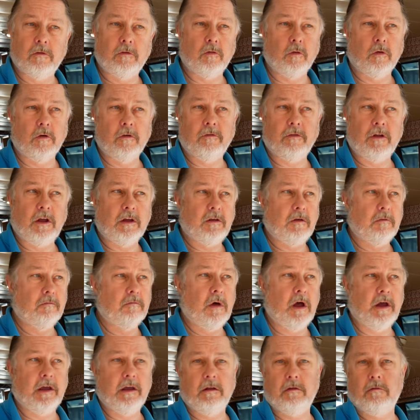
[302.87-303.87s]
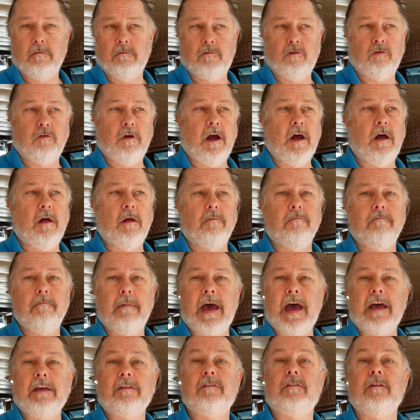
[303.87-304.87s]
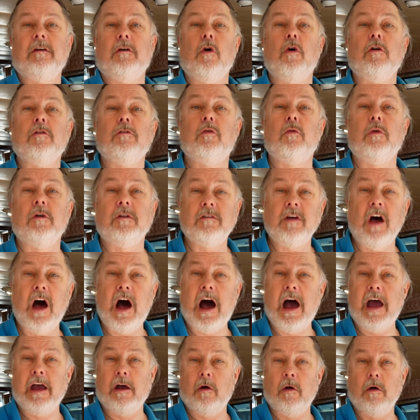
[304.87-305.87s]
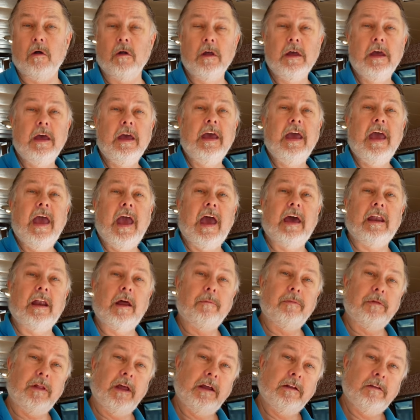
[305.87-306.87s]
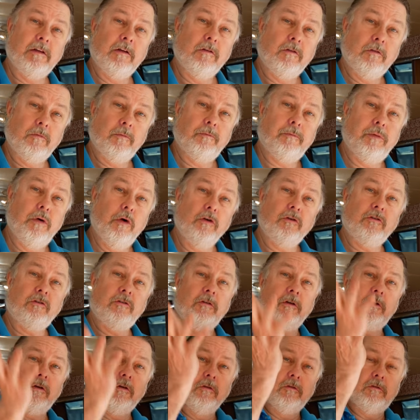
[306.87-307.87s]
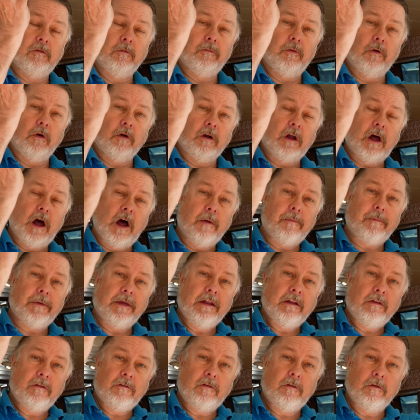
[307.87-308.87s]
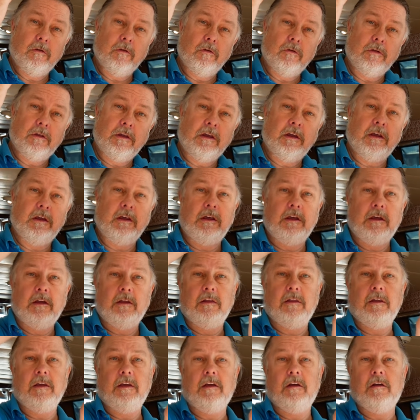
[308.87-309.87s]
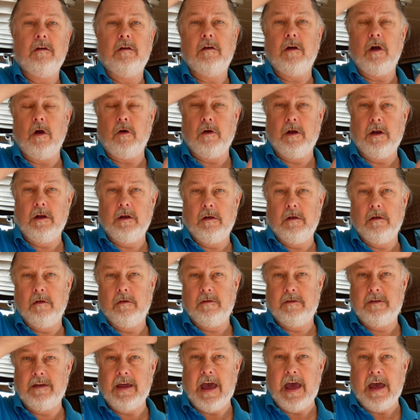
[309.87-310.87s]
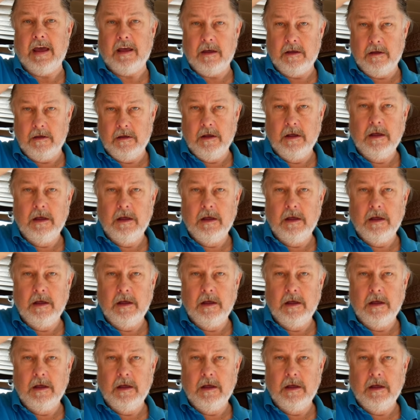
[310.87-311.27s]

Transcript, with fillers: sort of like you might trowel mastic onto a tile. And I plan to push the Coosa board up into the, the current deck